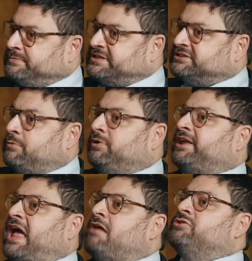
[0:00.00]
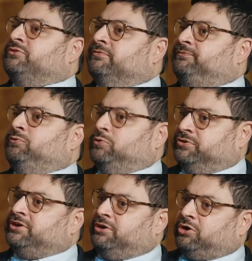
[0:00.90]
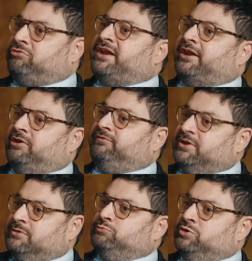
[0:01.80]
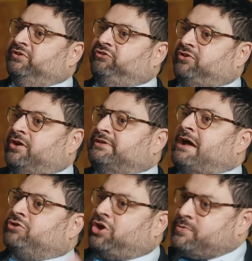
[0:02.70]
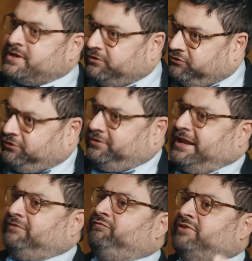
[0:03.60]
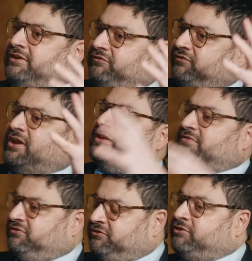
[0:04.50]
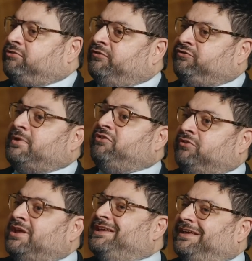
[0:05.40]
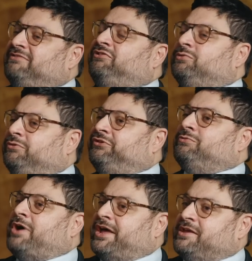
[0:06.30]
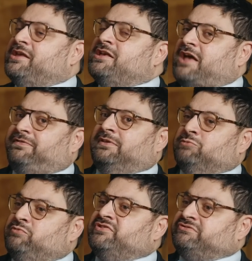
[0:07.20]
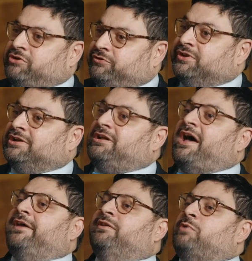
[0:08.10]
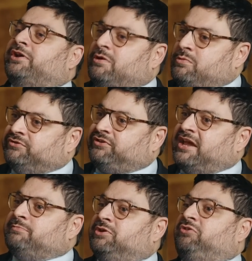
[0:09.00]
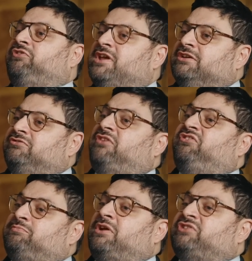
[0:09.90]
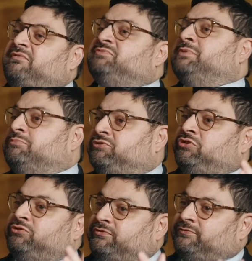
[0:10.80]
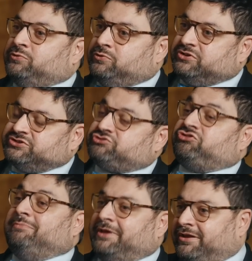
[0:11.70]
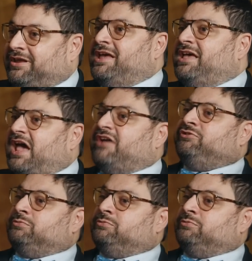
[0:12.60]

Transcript: amazing. Someone like Harrison Ford, you know, grade A mm. movie star, now going into Netflix. Mm. This is the transformation, and this is also why I think movies are on the decline and why no one's cared, because just as much stuff is being produced for streaming yeah. as